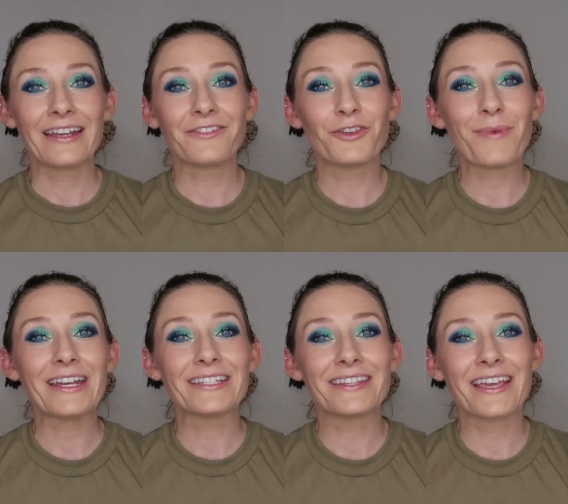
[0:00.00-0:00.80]
And if you
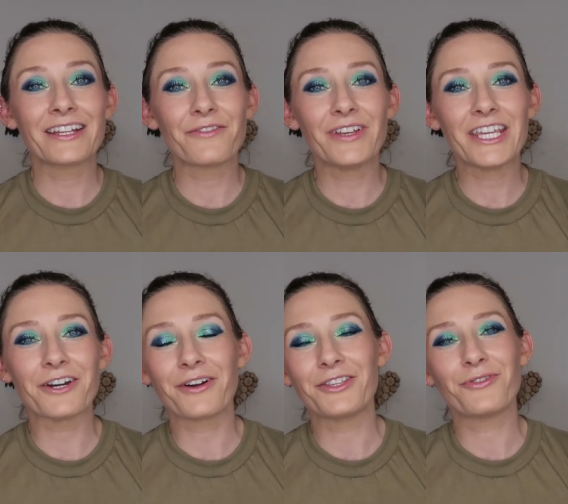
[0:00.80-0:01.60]
made it to the end of the
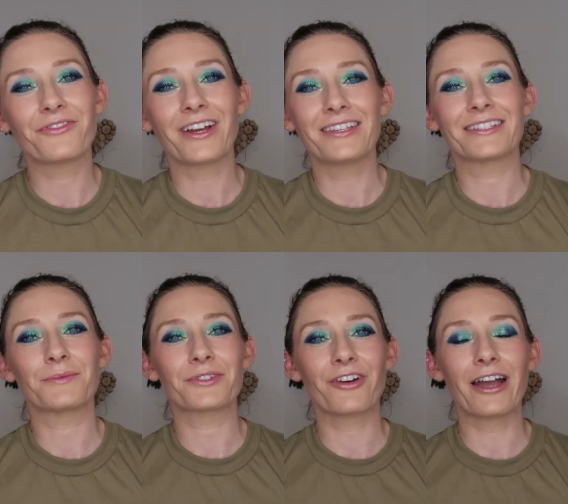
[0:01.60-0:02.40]
video and you have not yet
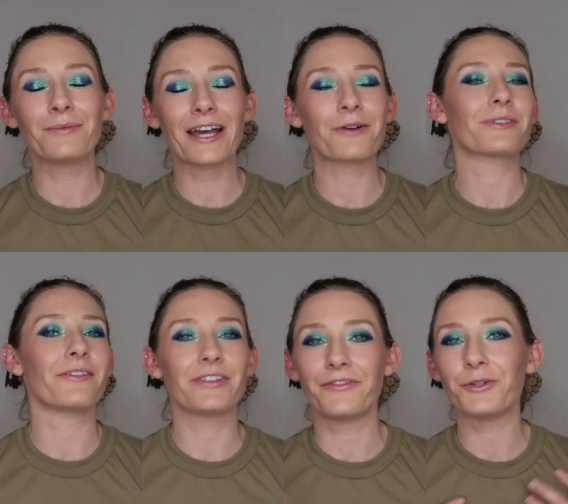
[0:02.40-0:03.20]
subscribed, I would
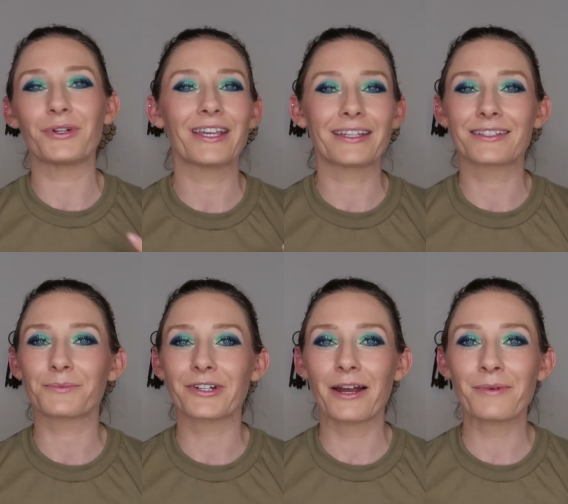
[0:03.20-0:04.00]
love it if you would kick a
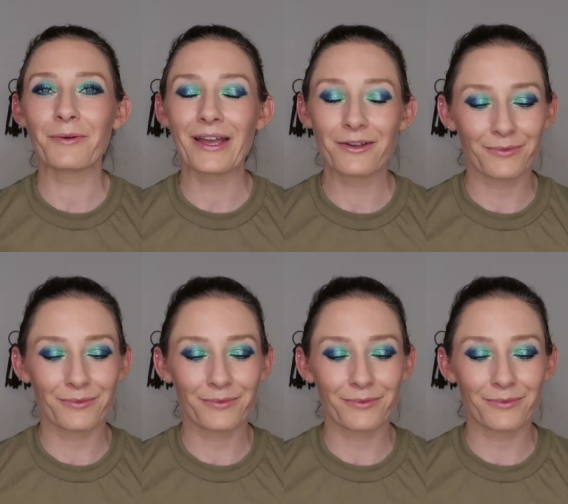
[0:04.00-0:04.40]
subscribe my way.